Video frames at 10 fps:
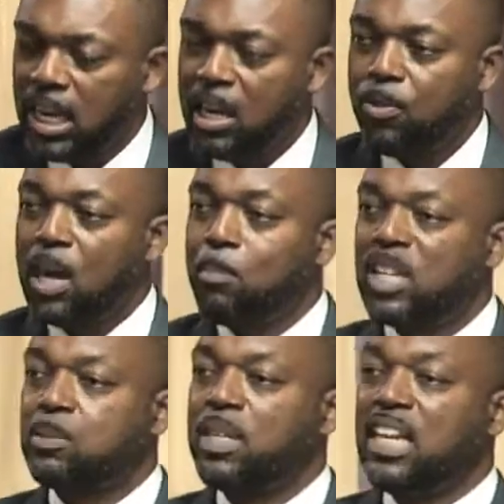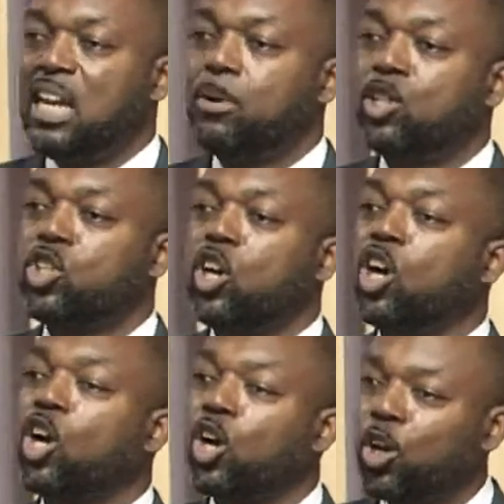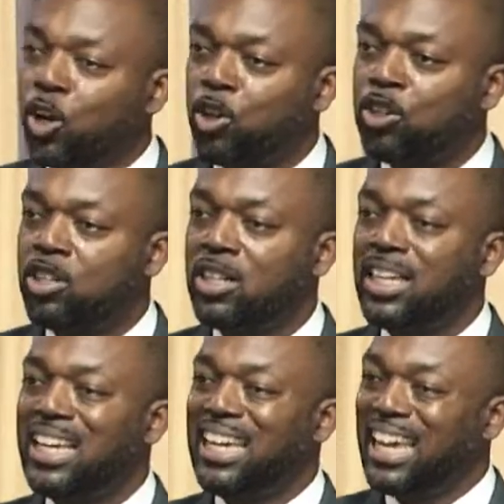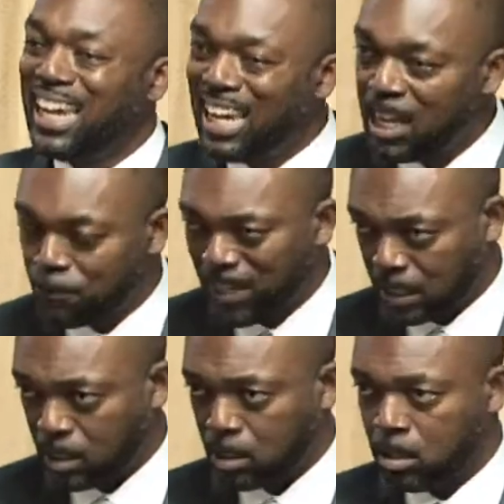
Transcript: They must be able to earn a living